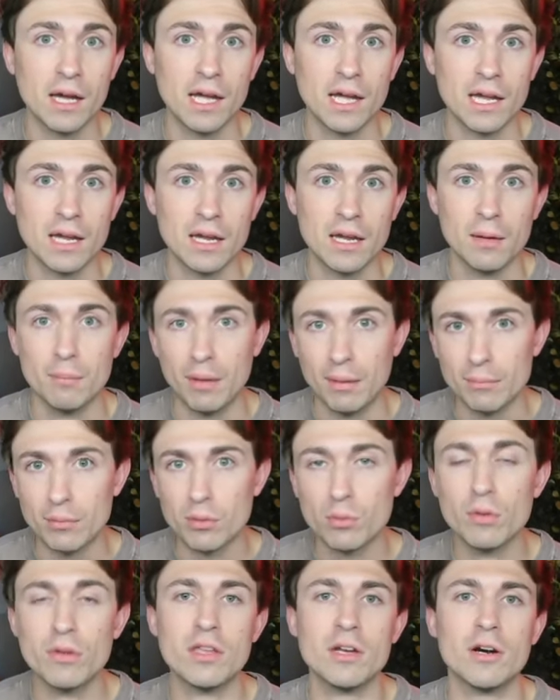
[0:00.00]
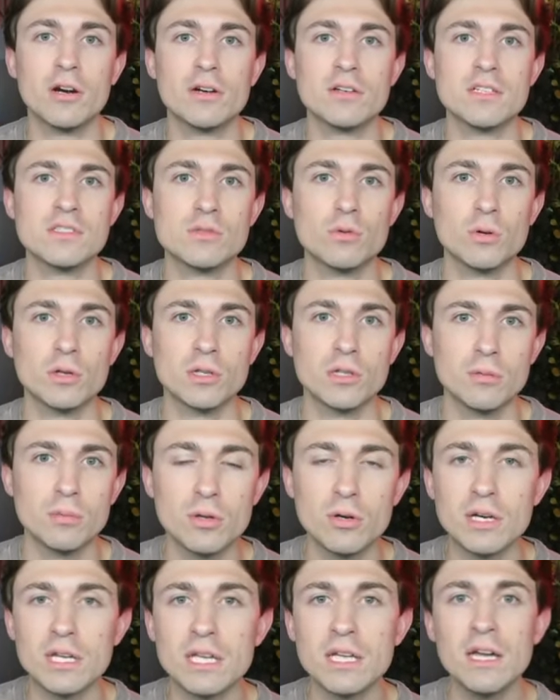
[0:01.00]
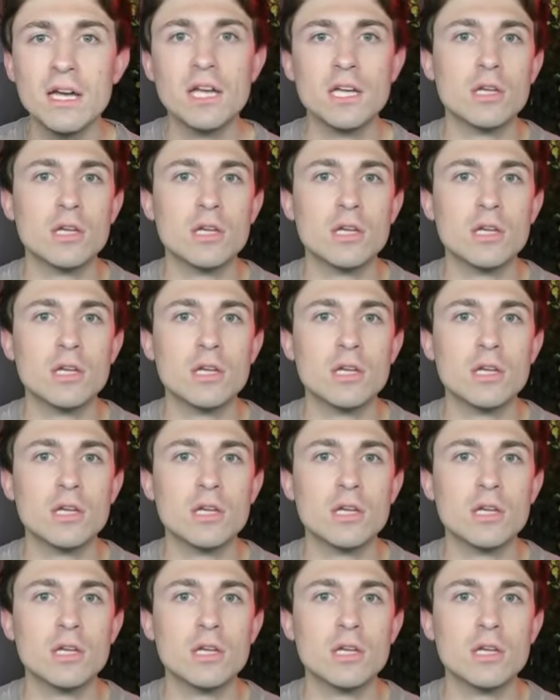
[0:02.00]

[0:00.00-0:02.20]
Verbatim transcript: a member within our Discord community,